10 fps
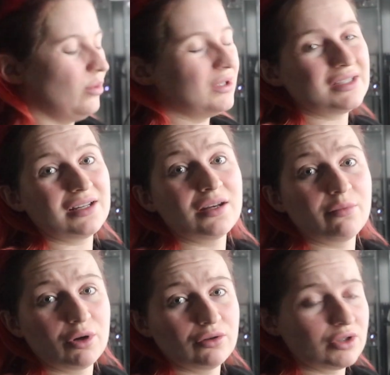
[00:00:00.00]
Once again,
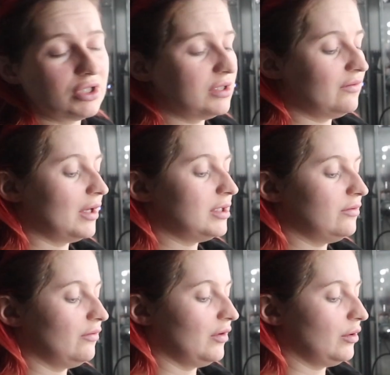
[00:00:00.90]
apologies if that
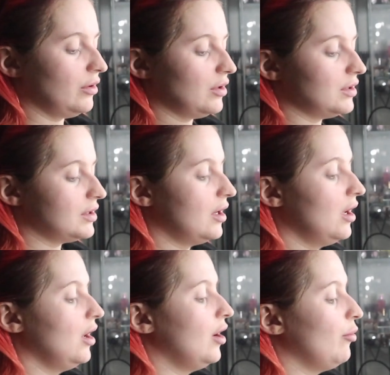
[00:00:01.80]
didn't focus,
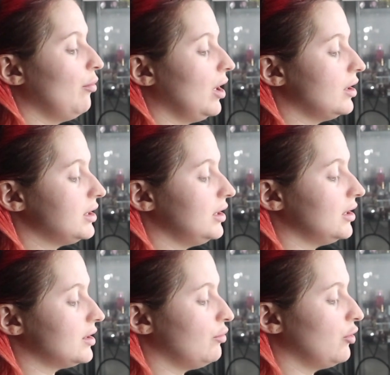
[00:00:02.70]
but
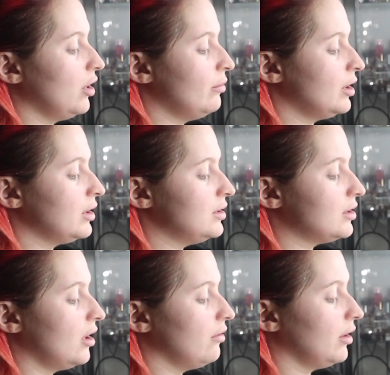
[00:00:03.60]
yes, Primark needs to
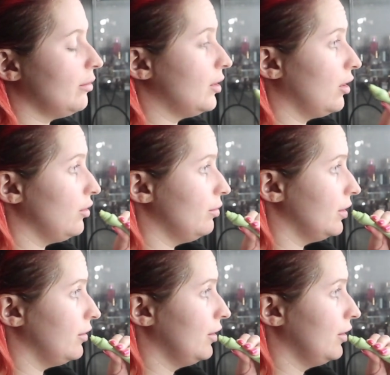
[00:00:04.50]
hurry up and open.